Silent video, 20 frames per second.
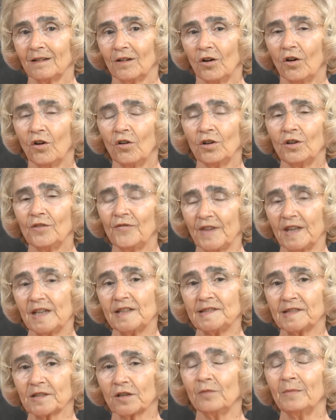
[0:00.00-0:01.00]
All of
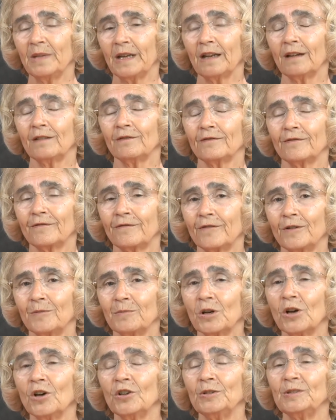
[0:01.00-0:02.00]
this coming from
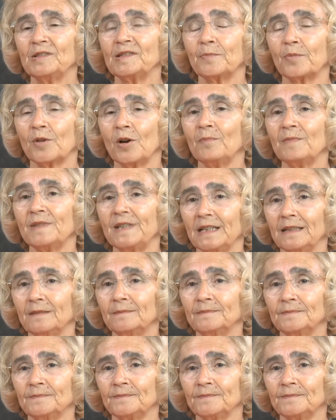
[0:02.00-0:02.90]
God's prompting,